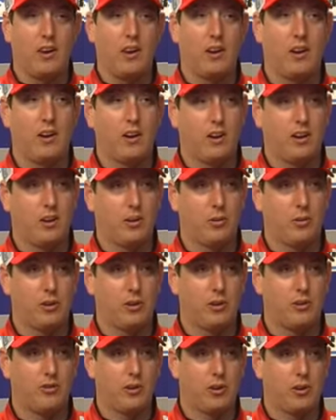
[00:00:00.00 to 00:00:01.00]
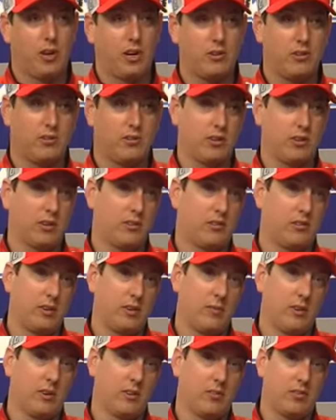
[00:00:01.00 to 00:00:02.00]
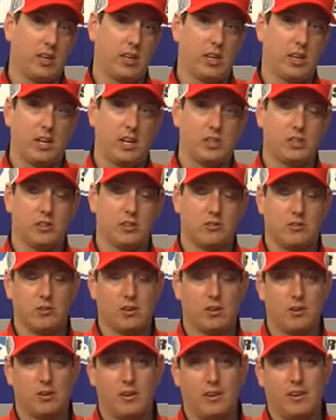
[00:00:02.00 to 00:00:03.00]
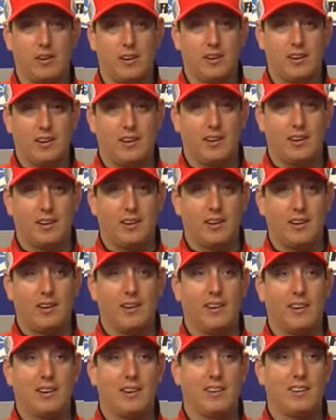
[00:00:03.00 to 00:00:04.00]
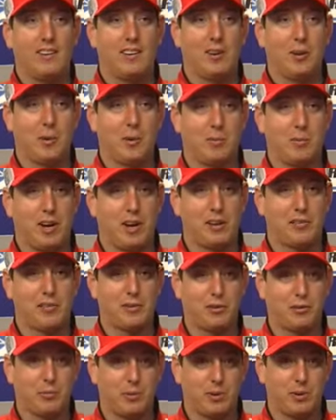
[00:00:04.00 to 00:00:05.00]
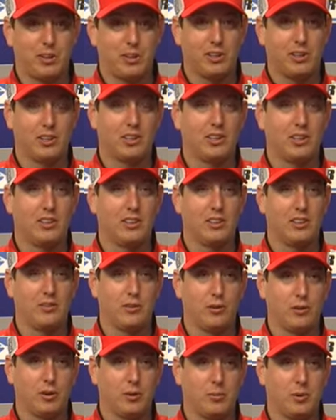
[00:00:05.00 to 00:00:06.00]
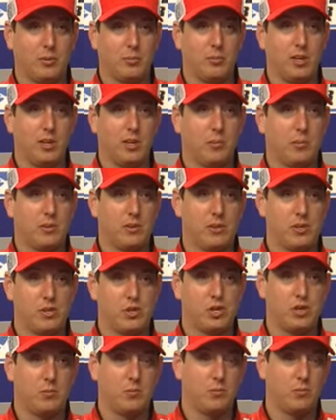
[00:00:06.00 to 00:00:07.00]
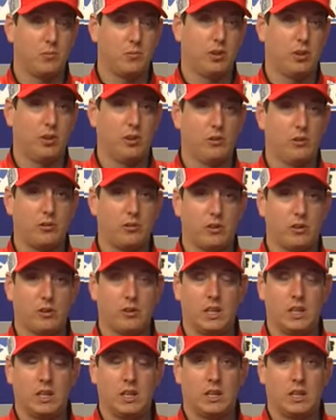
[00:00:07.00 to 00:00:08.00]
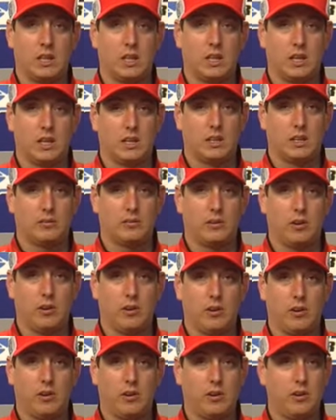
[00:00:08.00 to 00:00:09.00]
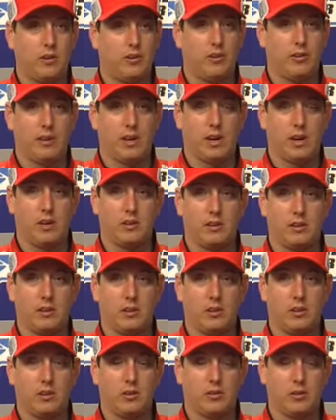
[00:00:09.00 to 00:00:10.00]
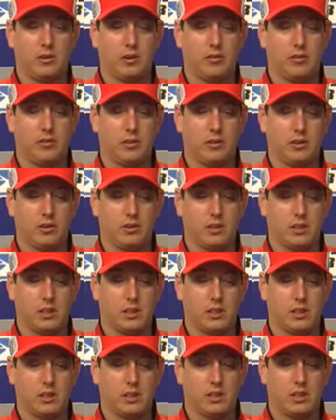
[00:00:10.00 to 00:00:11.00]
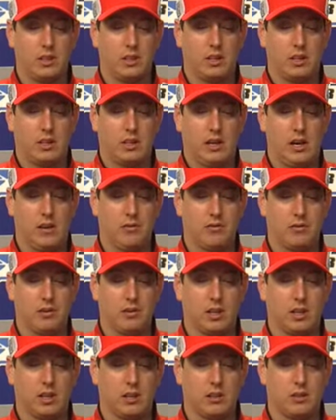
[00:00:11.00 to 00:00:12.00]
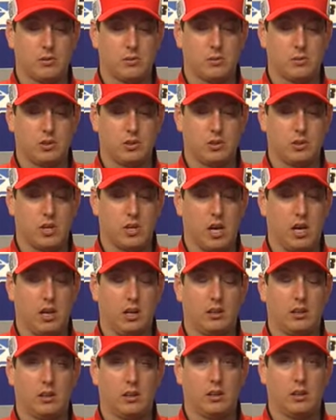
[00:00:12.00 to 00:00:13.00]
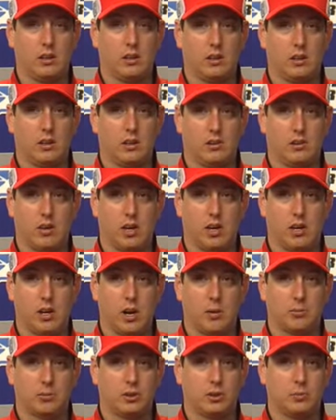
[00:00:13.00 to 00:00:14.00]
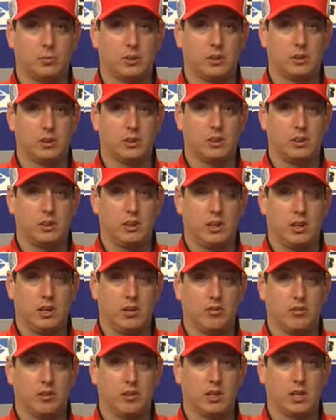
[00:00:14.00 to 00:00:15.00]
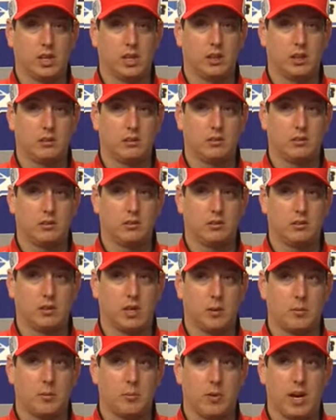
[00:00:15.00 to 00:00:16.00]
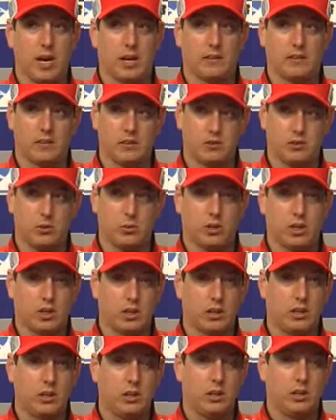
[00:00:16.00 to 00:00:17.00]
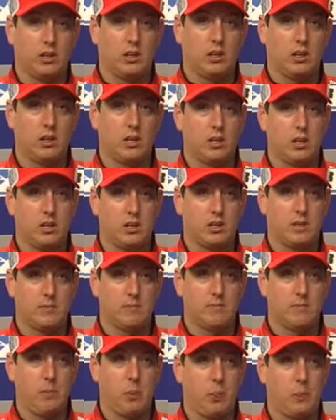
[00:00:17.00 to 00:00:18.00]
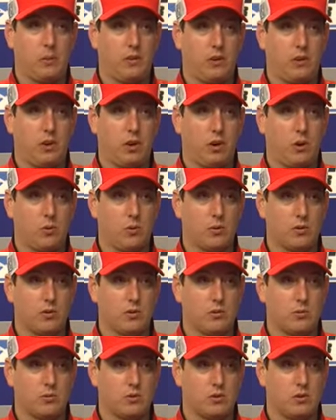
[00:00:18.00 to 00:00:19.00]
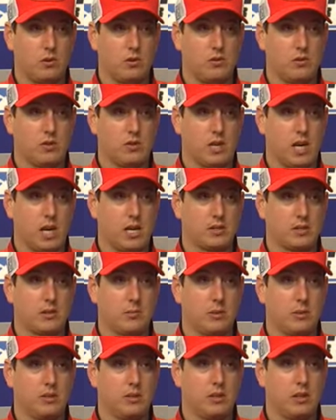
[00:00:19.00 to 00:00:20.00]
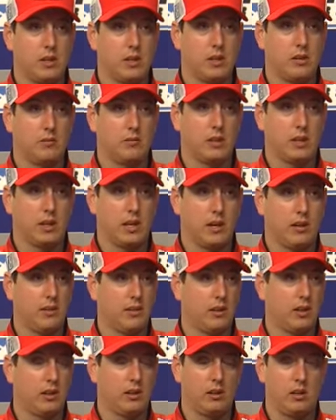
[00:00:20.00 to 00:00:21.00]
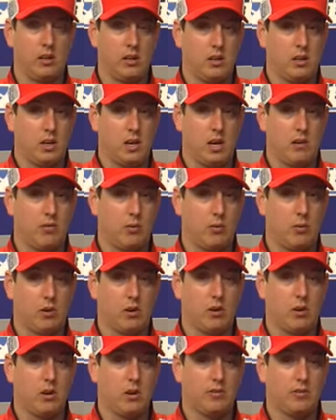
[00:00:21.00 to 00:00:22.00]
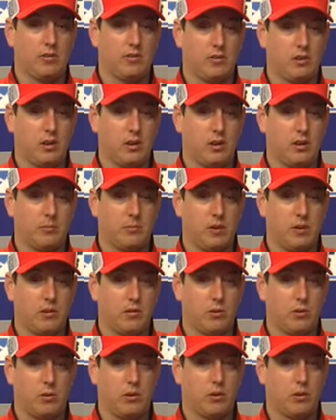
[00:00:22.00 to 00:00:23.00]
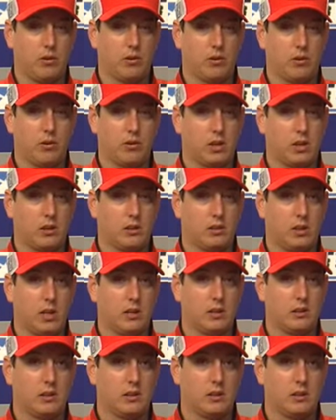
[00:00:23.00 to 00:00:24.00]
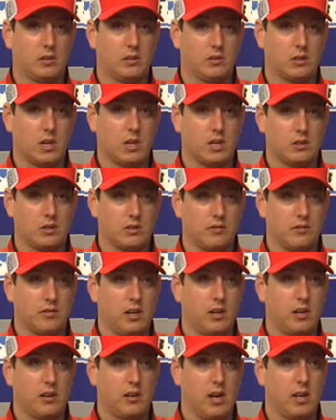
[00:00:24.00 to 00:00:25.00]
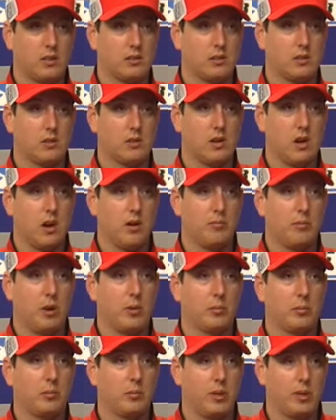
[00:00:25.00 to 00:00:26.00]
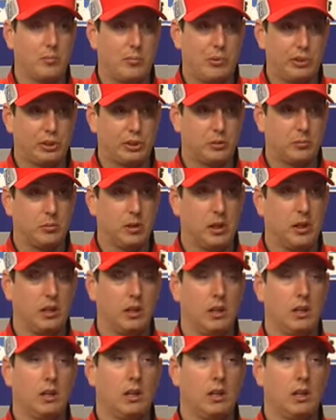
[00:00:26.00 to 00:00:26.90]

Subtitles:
whereas though I just took a three-month vacation. So you know, my body feels pretty good and it's only been beat up in the gym, you know, so, all other than that, you know, I feel like this was a good night and a great accomplishment. I feel like coming back this quick, you know, was a huge task, but, I can't thank everyone enough. Everyone at Ortho Carolina, like those guys did a fantastic job helping me and pushing me